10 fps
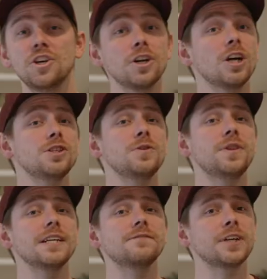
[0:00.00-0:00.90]
You can also do
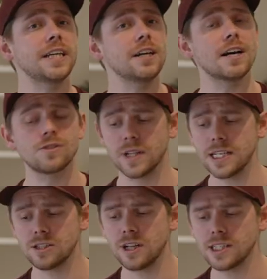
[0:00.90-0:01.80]
things for kiosks, so
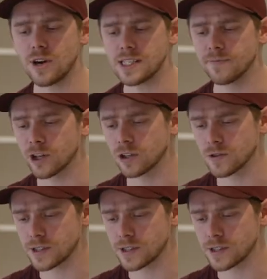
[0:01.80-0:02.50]
let's, let's try some vertical